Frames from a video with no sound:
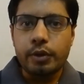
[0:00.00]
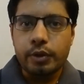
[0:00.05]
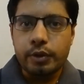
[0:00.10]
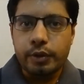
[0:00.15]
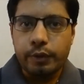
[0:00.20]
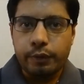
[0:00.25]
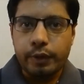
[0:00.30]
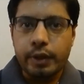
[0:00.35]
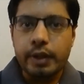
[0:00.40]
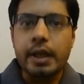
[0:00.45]

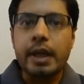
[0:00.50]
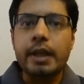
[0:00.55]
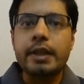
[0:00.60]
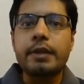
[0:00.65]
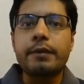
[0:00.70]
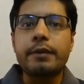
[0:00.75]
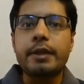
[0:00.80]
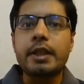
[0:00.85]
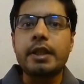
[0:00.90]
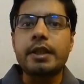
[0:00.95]
different
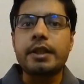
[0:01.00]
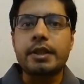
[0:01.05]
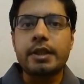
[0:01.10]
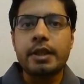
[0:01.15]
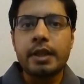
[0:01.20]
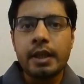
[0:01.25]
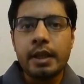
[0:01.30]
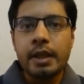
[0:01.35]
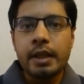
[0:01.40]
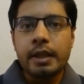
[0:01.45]

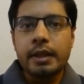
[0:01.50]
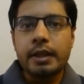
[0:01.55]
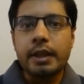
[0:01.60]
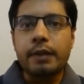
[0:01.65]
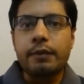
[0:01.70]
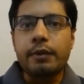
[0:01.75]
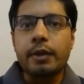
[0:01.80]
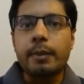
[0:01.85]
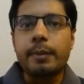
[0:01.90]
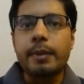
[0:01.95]
activities
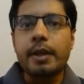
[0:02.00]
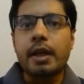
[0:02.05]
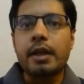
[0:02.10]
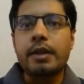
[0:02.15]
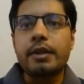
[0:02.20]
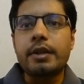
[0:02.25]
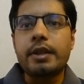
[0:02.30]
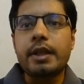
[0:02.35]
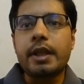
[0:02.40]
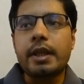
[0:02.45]
that we'll be
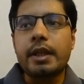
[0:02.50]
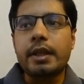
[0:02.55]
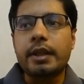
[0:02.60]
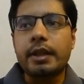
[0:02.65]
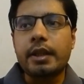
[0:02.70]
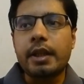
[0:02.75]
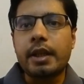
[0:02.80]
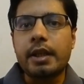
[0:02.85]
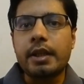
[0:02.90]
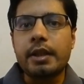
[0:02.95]

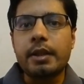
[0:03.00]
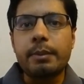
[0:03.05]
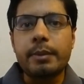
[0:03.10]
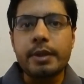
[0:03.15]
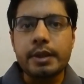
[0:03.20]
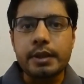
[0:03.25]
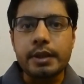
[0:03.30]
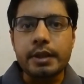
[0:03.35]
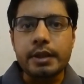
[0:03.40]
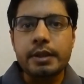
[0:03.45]
undertaking in the
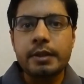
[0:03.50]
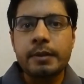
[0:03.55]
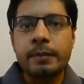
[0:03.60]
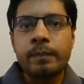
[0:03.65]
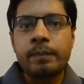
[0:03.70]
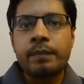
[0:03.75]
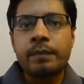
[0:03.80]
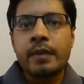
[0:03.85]
business.